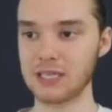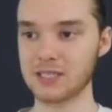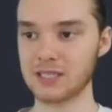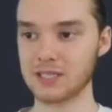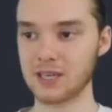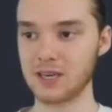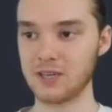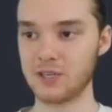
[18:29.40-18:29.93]
what this
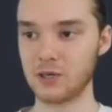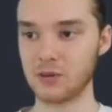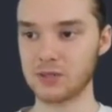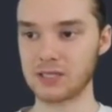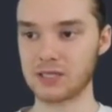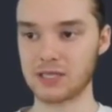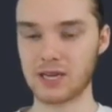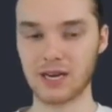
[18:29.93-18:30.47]
is going to do
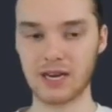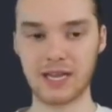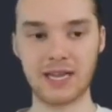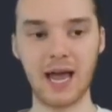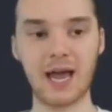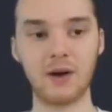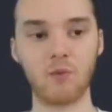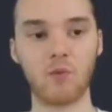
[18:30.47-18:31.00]
is it's going to
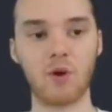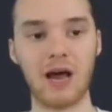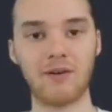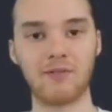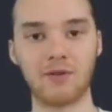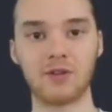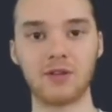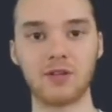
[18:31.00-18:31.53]
get
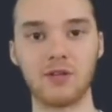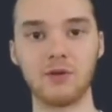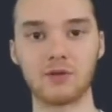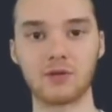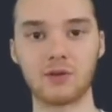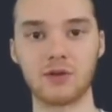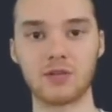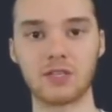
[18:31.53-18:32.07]
whatever the
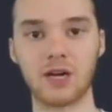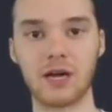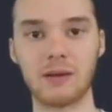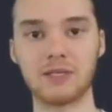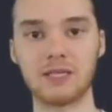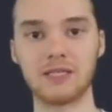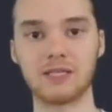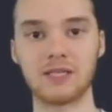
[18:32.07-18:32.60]
user
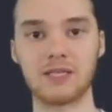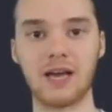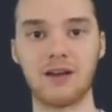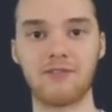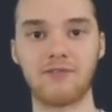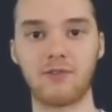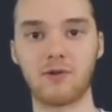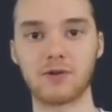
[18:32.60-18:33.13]
typed into
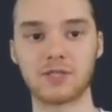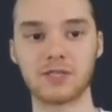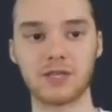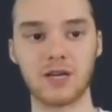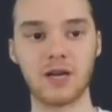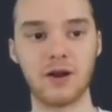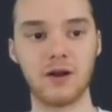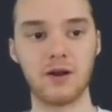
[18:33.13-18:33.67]
that
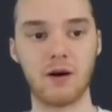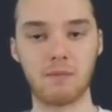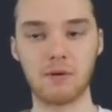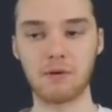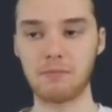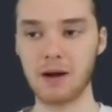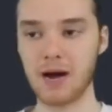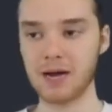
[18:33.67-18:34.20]
first
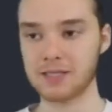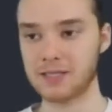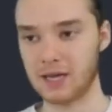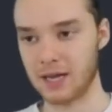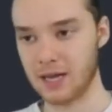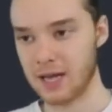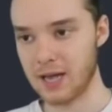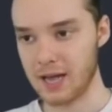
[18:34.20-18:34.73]
number box,
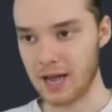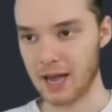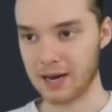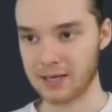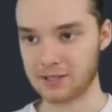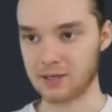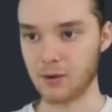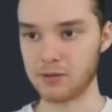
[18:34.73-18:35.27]

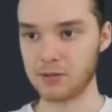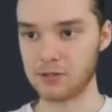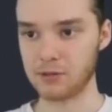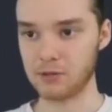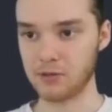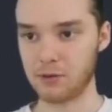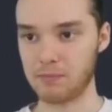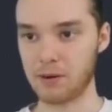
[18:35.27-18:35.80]
and it's going
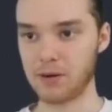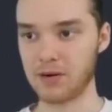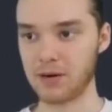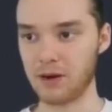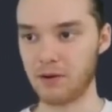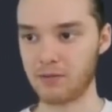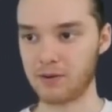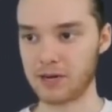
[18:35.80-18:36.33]
to put
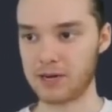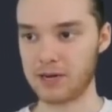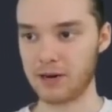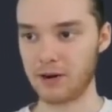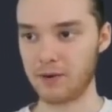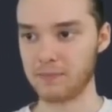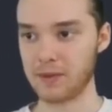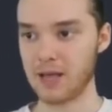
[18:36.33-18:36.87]
it over
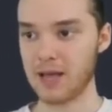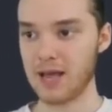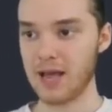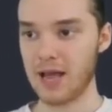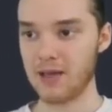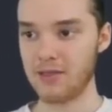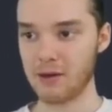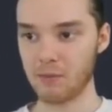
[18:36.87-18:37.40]
here.
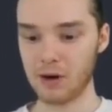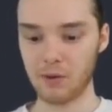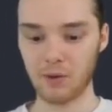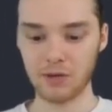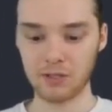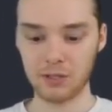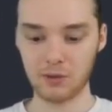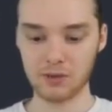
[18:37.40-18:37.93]
And then what I
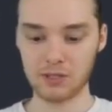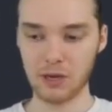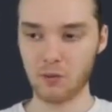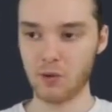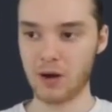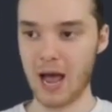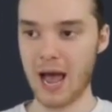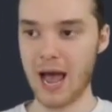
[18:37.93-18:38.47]
want to do is I
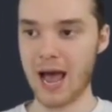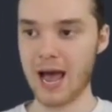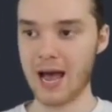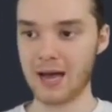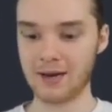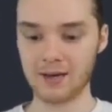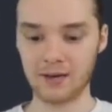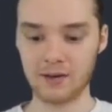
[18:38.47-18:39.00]
want to
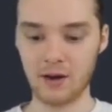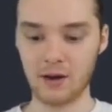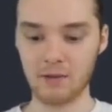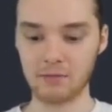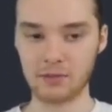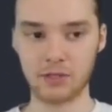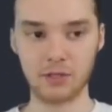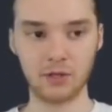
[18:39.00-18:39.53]
add
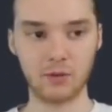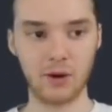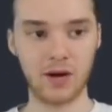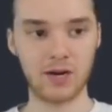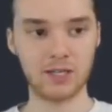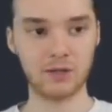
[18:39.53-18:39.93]
num2